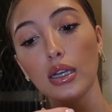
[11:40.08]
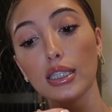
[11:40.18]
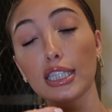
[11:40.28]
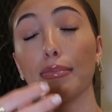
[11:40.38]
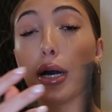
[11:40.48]

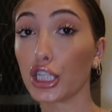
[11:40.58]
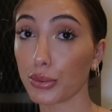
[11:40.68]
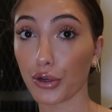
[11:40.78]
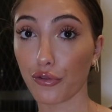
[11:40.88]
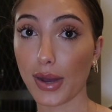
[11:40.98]

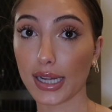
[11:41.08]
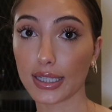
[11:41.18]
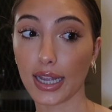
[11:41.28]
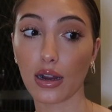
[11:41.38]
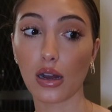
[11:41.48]
Smudge Proof
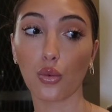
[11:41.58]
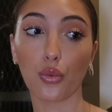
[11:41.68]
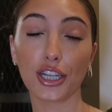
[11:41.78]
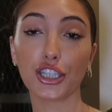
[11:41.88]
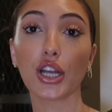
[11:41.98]
Mascara,
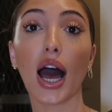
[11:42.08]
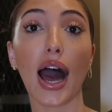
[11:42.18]
which